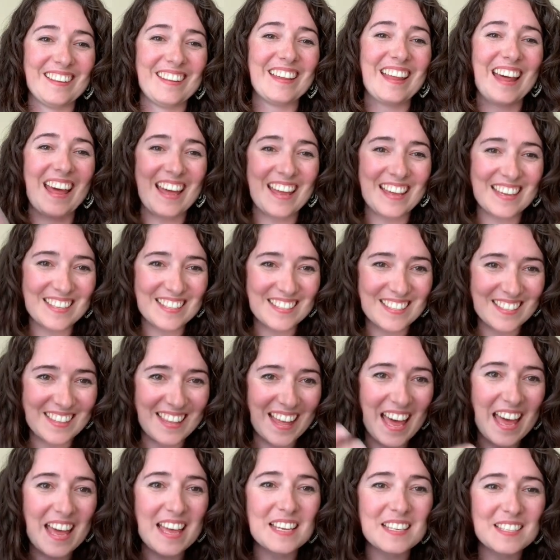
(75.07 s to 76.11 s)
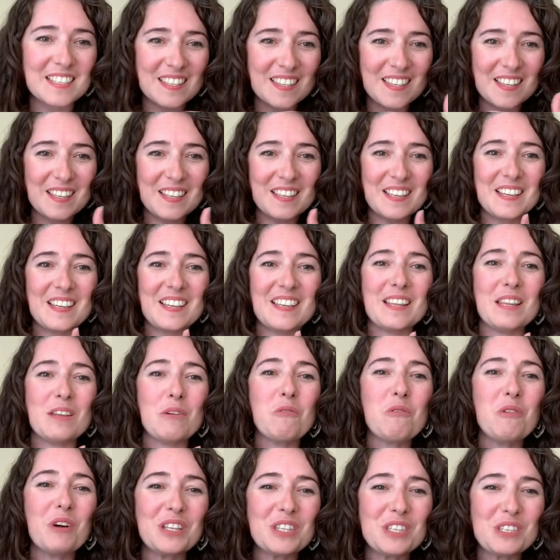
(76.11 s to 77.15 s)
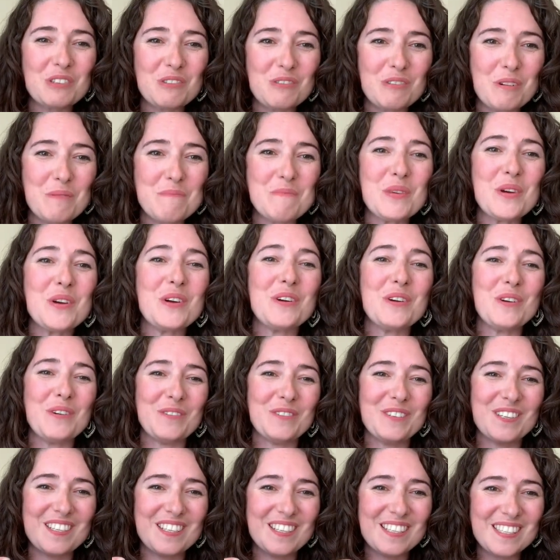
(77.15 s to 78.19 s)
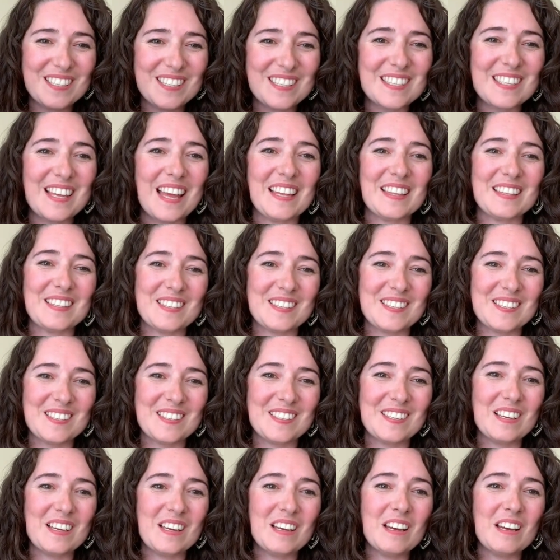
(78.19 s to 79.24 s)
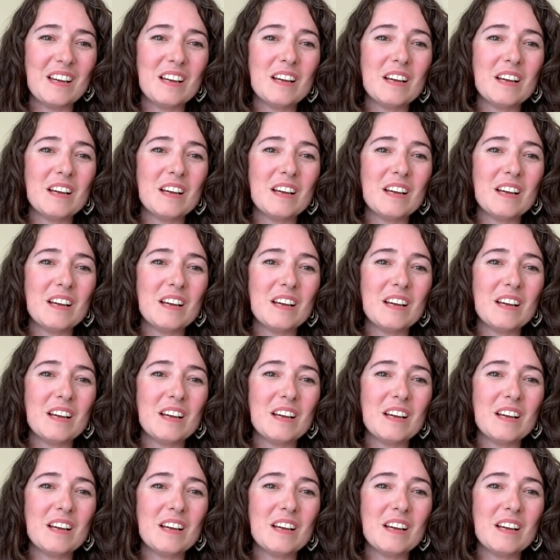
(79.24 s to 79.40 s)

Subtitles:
There's the once removed sense.